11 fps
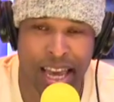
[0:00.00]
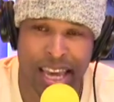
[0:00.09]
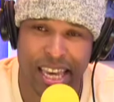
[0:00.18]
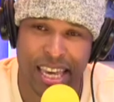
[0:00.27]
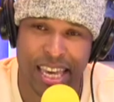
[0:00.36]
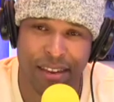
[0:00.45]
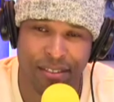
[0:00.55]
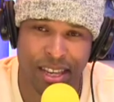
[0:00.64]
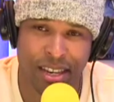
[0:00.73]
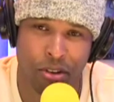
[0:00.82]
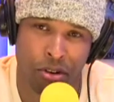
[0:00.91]
That's right. Gift
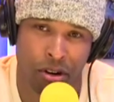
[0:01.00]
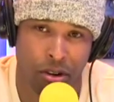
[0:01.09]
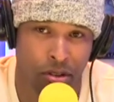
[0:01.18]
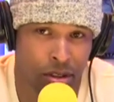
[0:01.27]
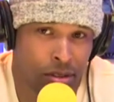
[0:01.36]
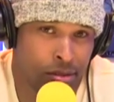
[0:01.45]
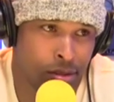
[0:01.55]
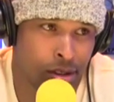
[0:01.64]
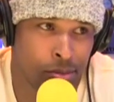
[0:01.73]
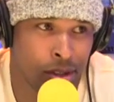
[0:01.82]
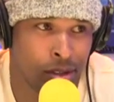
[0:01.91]
it or hold on to it.
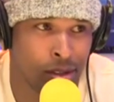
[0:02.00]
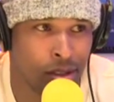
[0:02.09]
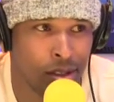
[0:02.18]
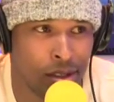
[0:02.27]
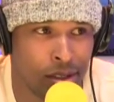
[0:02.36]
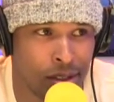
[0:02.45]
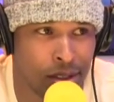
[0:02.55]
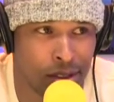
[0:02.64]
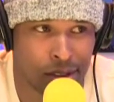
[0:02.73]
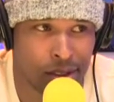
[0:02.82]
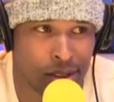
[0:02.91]
I mean,
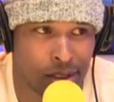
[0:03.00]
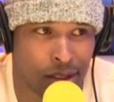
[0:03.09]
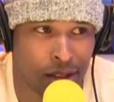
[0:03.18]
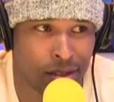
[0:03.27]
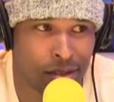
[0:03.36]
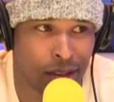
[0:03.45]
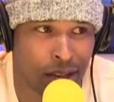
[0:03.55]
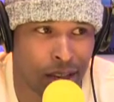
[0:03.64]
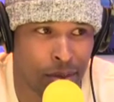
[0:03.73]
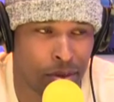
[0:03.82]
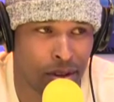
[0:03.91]
right? I, I
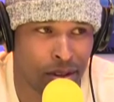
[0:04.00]
keep it